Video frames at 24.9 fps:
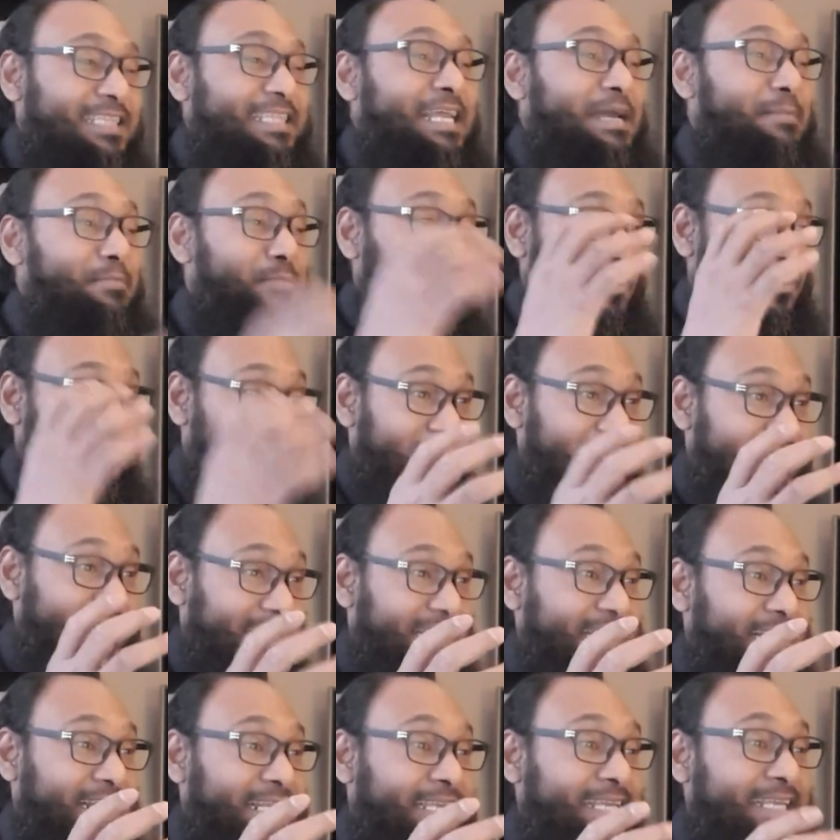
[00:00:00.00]

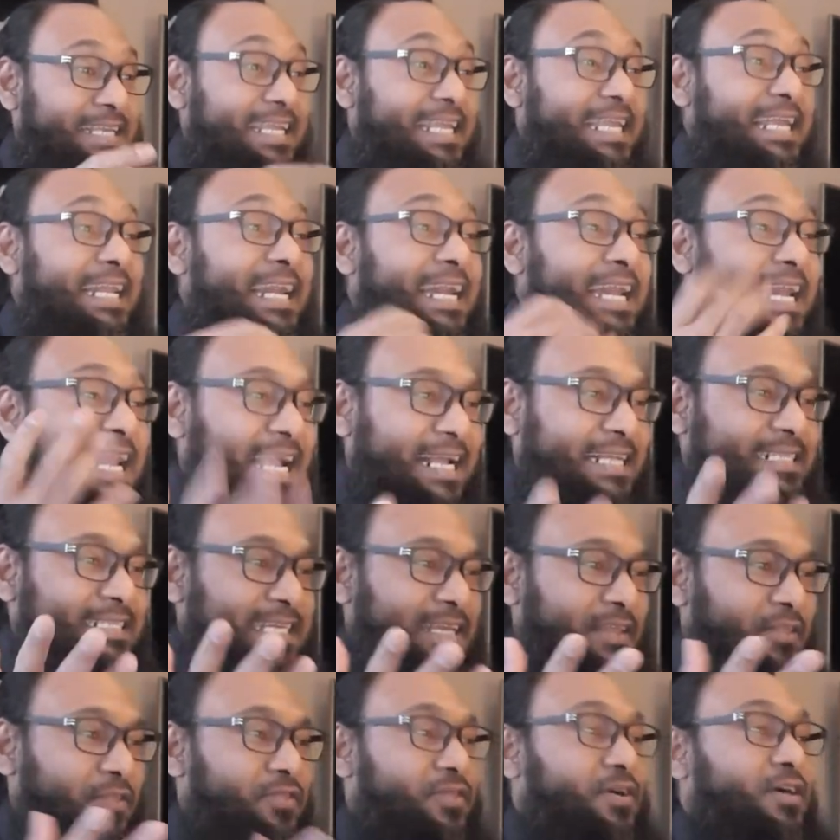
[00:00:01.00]
democratically elected.